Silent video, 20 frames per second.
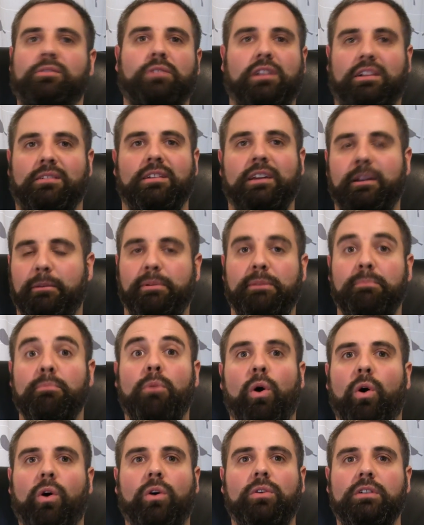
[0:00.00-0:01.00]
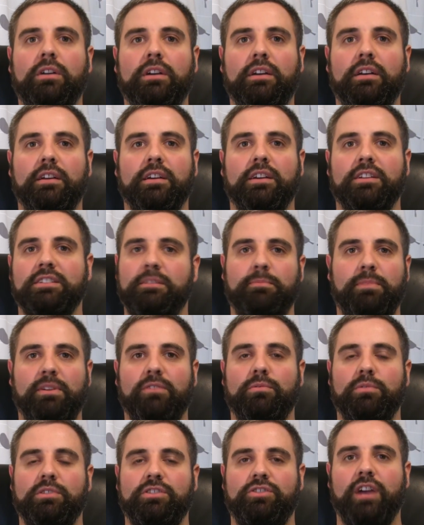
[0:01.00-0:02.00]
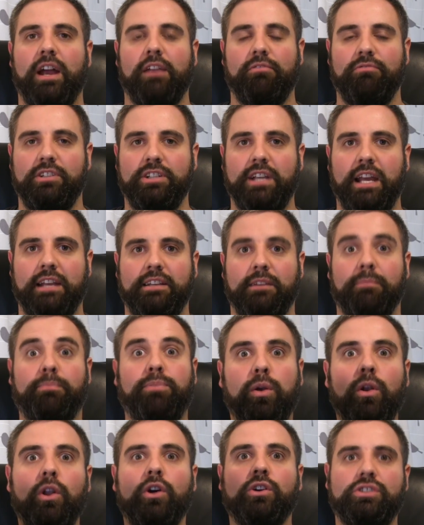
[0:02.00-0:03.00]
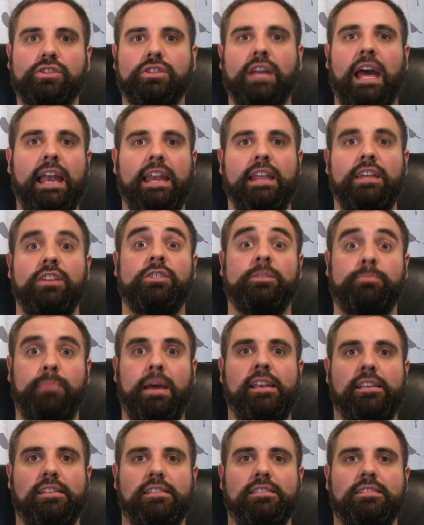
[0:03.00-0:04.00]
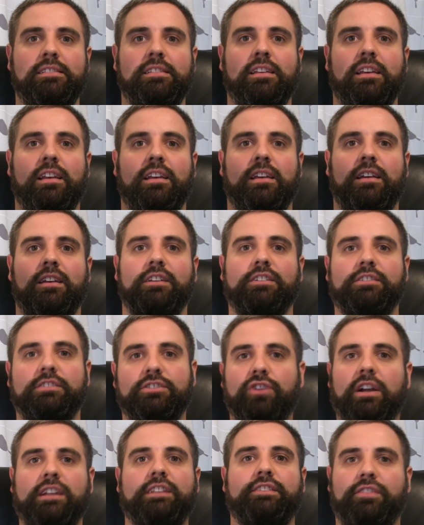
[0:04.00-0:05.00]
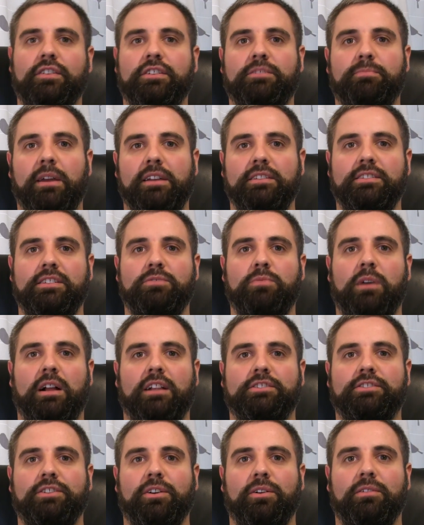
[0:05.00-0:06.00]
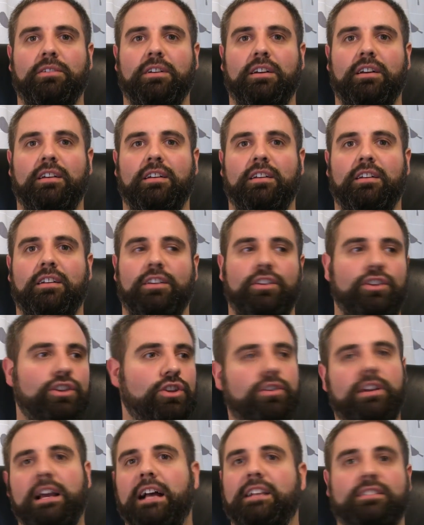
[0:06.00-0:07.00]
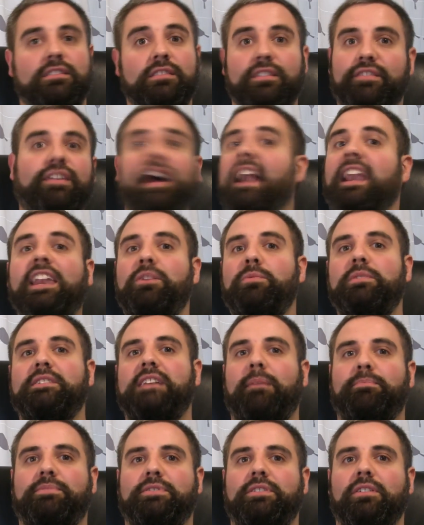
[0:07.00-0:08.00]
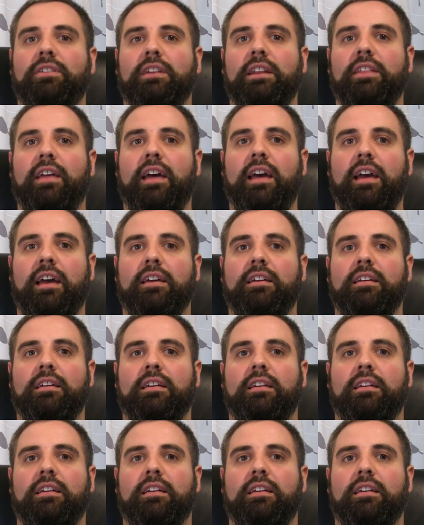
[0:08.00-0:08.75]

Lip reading: Well, it'd be more because it was rejected, plus any spends, transfer spends as well. So Newcastle, the value is absolutely there,